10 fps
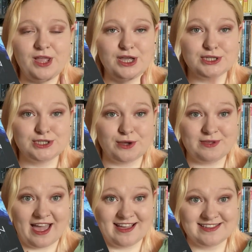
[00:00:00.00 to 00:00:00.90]
so
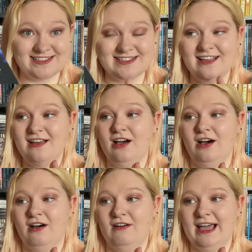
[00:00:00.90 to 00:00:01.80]
yes
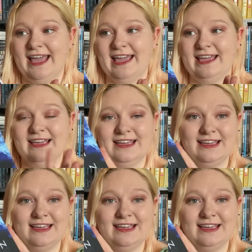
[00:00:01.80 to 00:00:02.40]
I